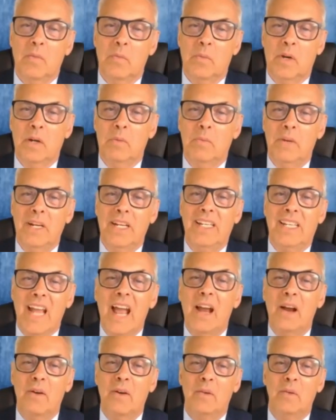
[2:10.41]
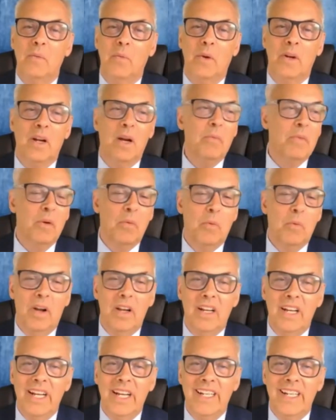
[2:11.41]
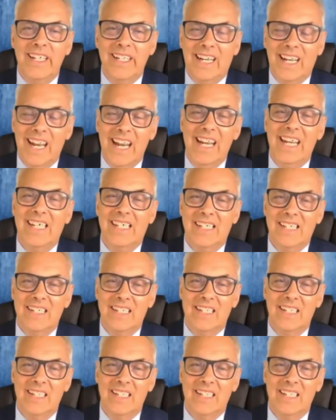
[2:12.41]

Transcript: bring me down when I'm the one leading the case.